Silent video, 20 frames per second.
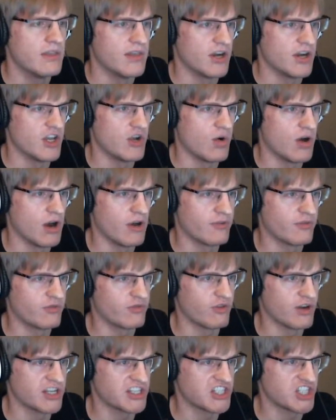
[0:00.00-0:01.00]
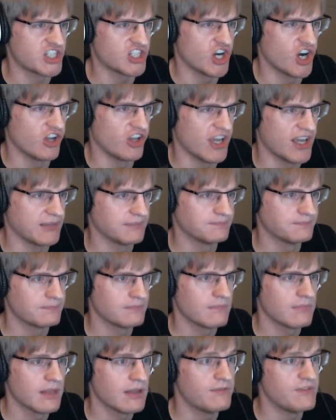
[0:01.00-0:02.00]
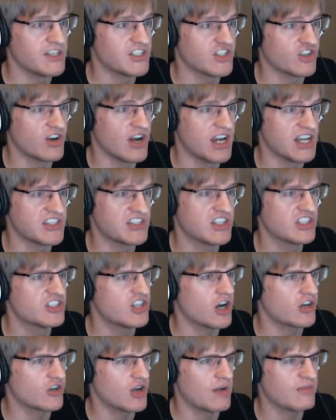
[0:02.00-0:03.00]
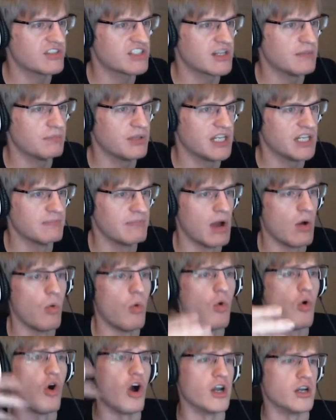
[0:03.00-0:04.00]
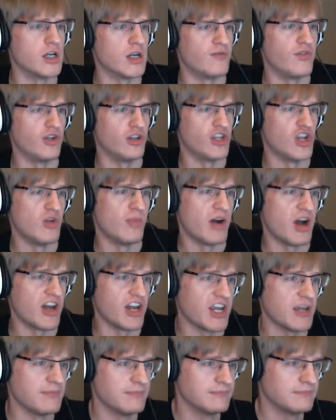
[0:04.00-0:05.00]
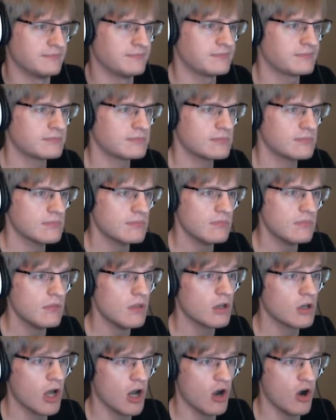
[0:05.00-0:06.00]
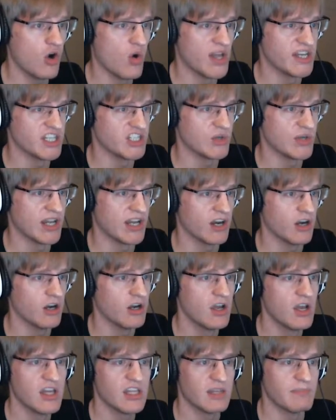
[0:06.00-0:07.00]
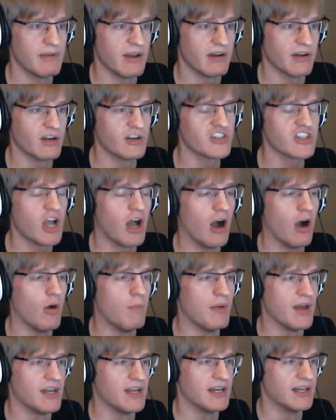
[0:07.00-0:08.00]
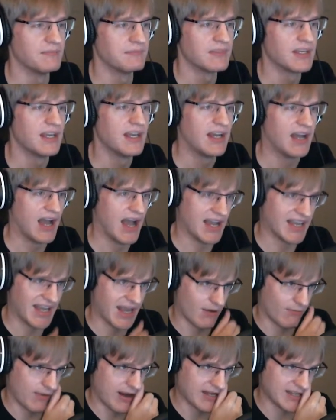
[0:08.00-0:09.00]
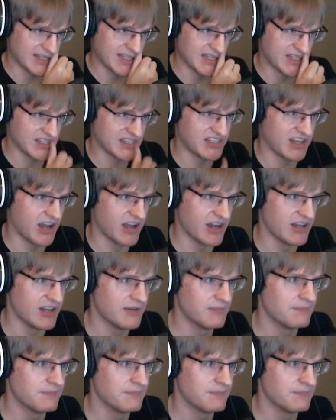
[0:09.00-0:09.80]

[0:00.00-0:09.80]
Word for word: There you are, Frisk, darling. Feast your eyes. Dr. Alphys completed my wonderful new body. Oh, and did you hear? The barrier's open. I can't wait to see the sun.